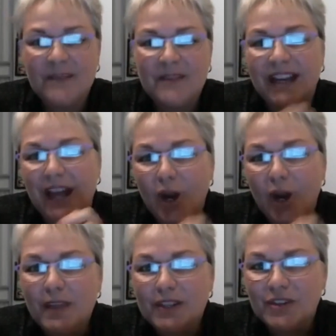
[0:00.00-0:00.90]
And I
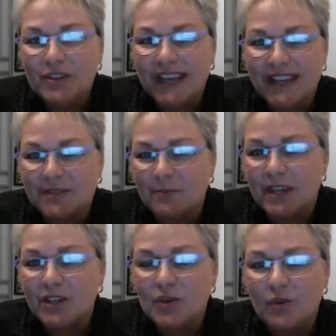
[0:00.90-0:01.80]
hope that today has
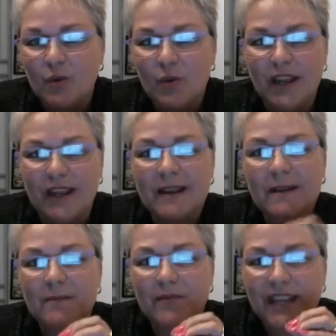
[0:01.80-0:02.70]
made you aware
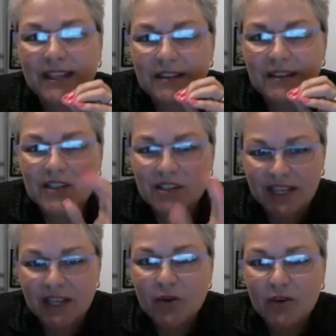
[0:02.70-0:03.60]
that
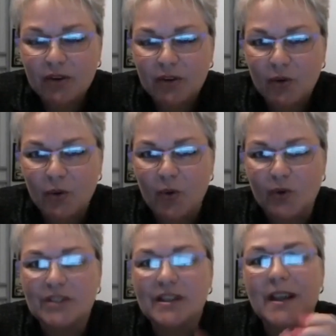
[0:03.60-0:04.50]
stay your
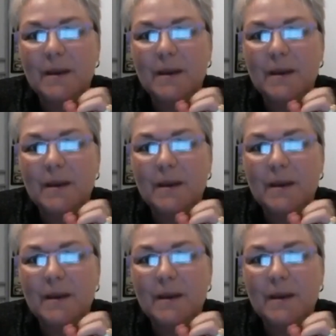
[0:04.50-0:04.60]
course,